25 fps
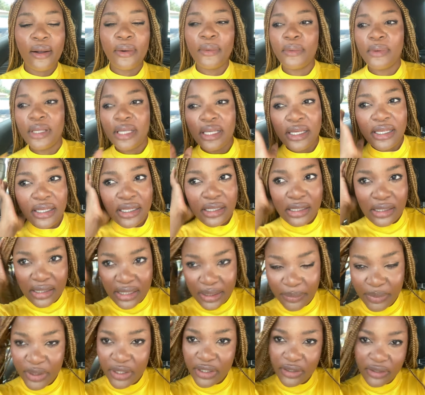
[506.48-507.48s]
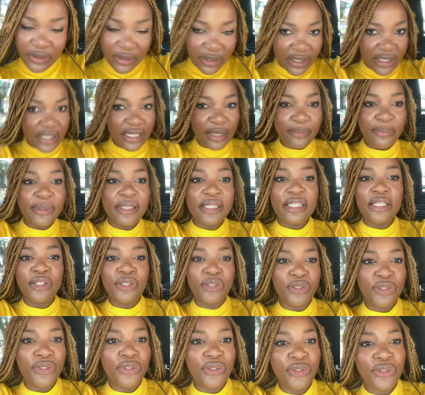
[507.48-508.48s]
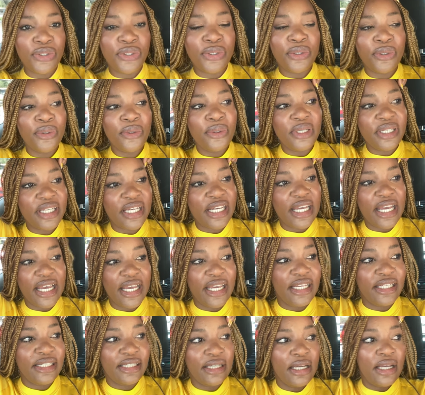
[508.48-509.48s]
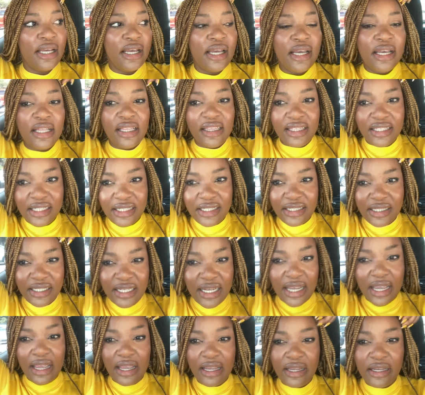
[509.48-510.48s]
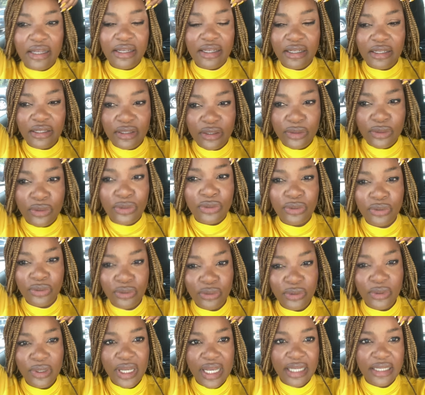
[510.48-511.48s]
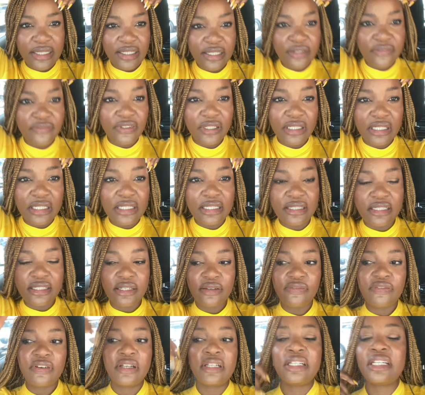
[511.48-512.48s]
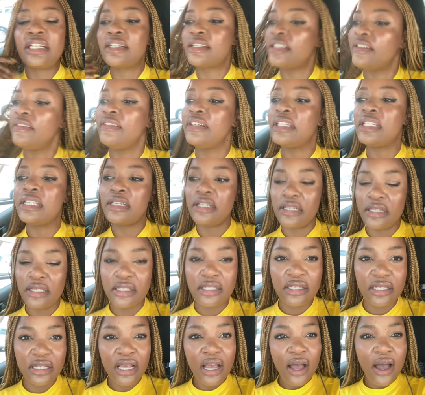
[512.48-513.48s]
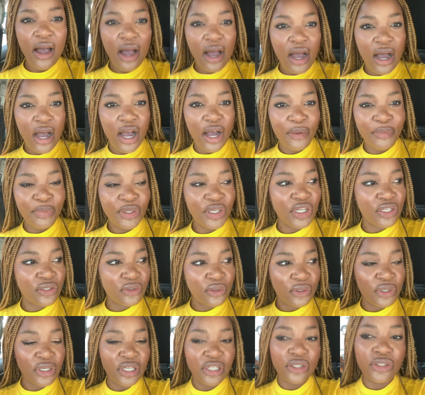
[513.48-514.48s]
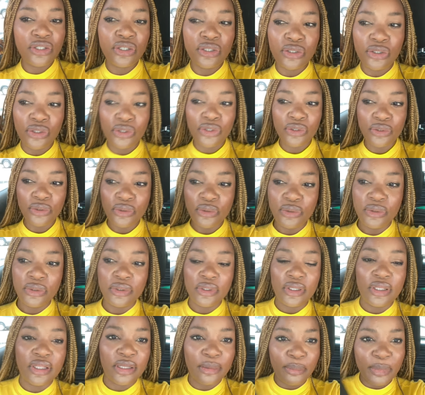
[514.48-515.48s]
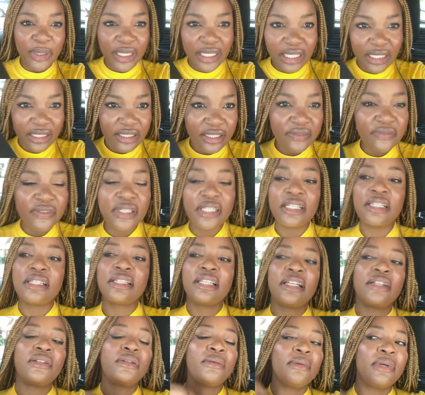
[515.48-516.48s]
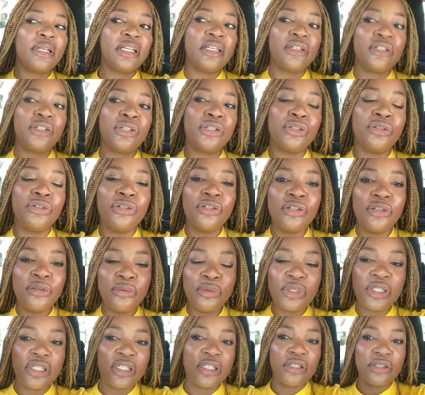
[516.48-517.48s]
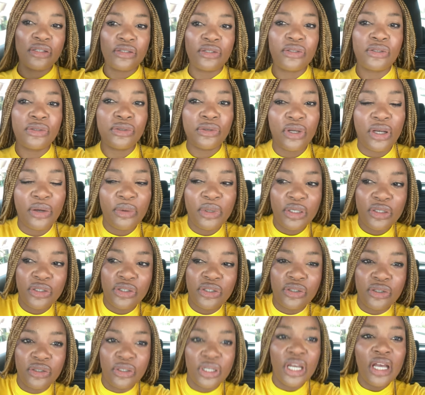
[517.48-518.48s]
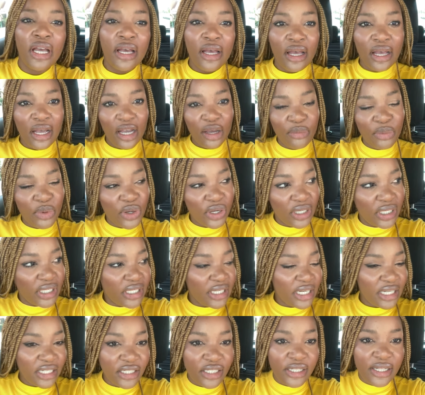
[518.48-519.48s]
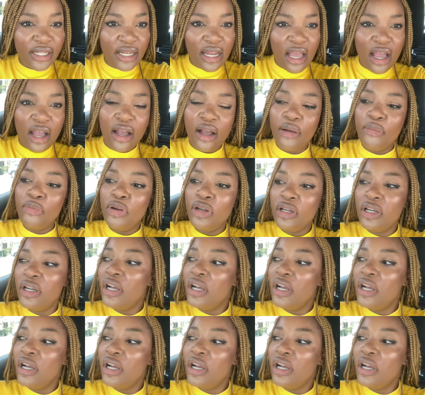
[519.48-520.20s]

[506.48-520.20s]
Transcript: We substituted this day to activities, different activities, because we couldn't do the main activities that we wanted to do, which is going to Kabarania's club.